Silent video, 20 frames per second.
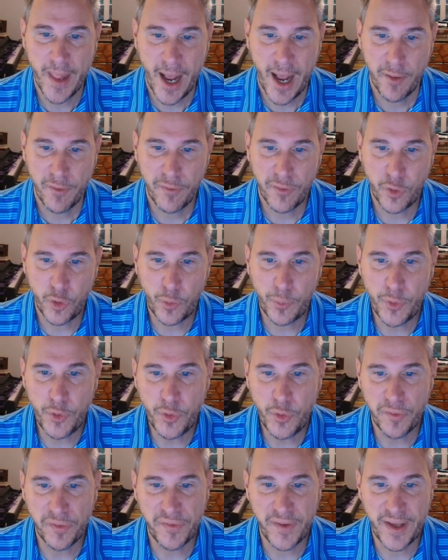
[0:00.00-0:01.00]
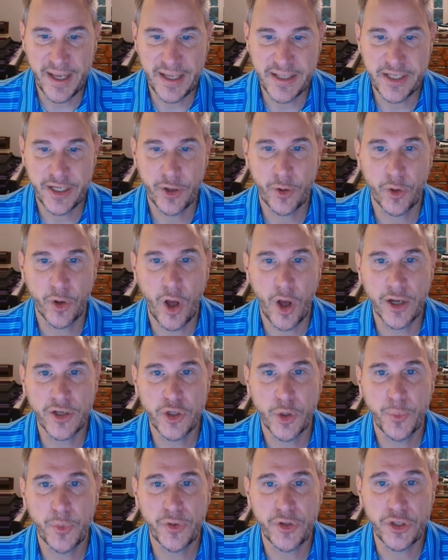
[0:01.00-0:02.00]
full moon phase here on
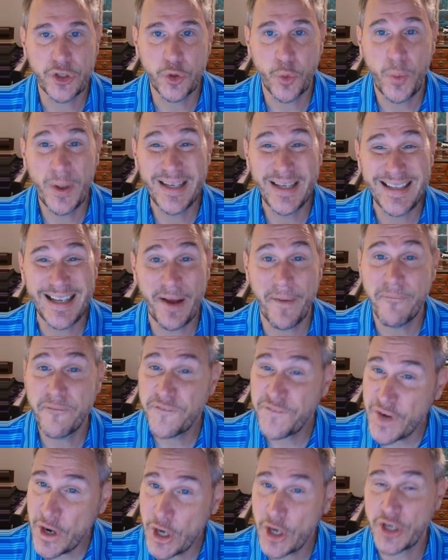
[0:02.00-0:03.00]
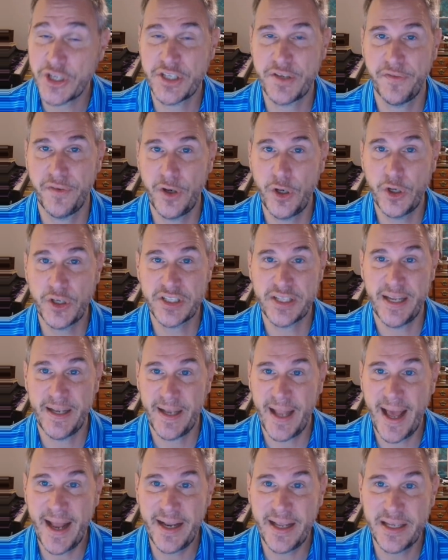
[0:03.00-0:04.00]
October the 20th first, folks, and
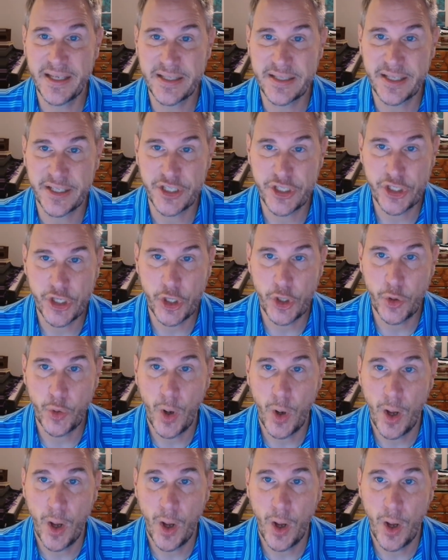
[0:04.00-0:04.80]
that is the show